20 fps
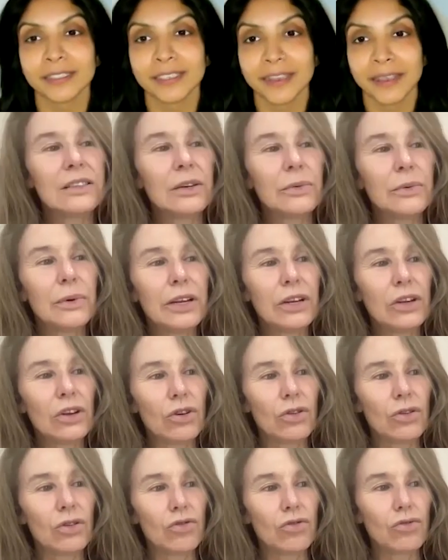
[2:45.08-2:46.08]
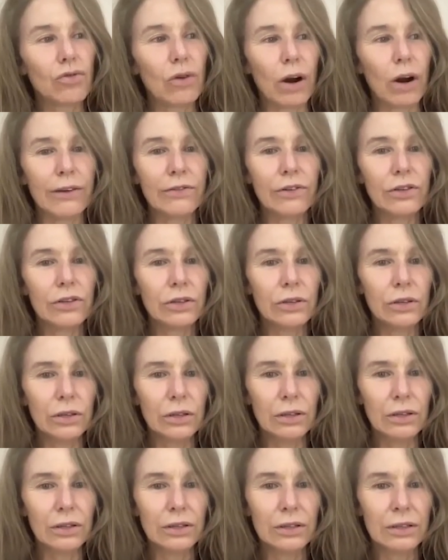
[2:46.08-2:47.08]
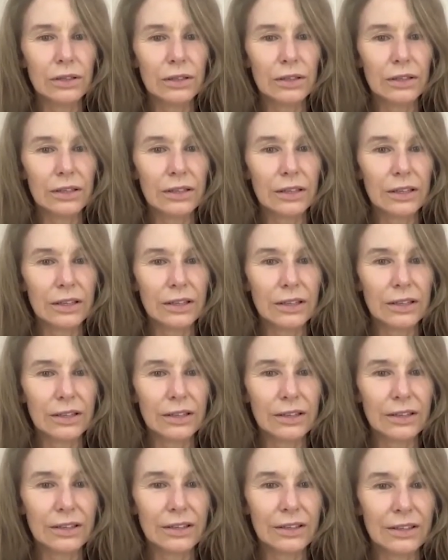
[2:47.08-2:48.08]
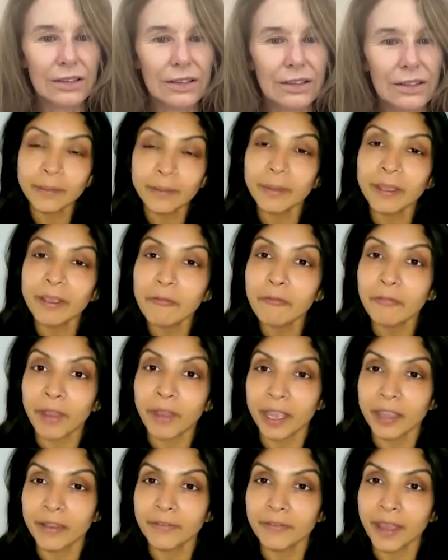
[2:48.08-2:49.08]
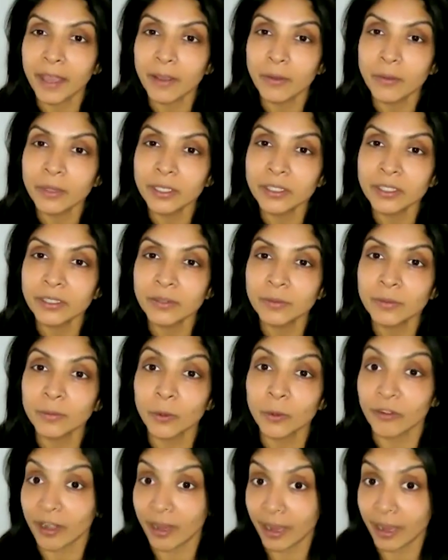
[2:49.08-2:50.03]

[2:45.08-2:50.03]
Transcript: Is it somewhere you could drive to? In about 5 hours, where